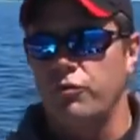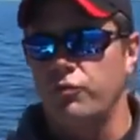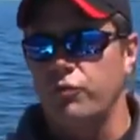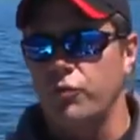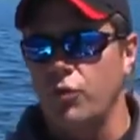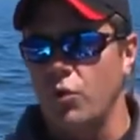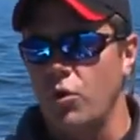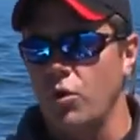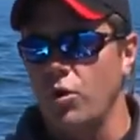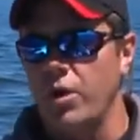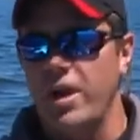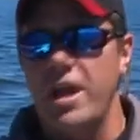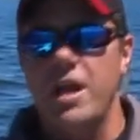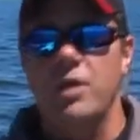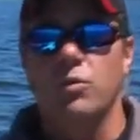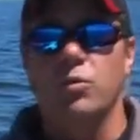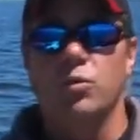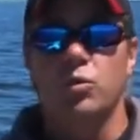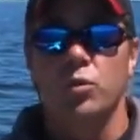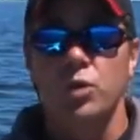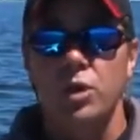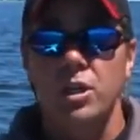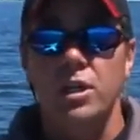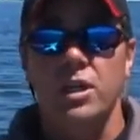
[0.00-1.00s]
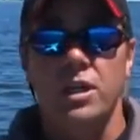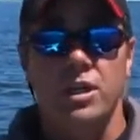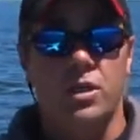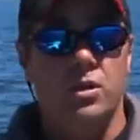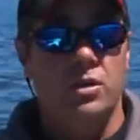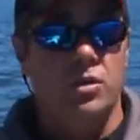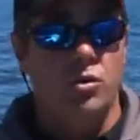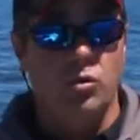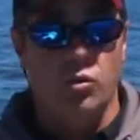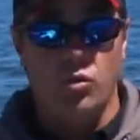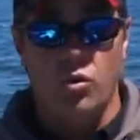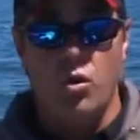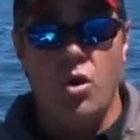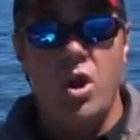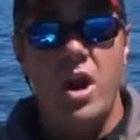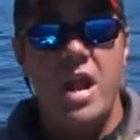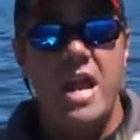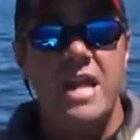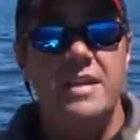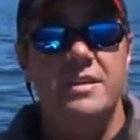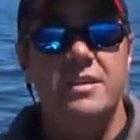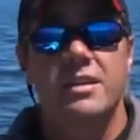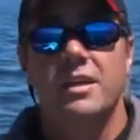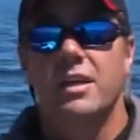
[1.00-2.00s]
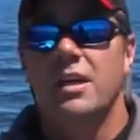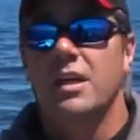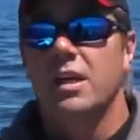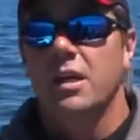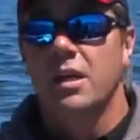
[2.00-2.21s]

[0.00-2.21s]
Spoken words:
for a really great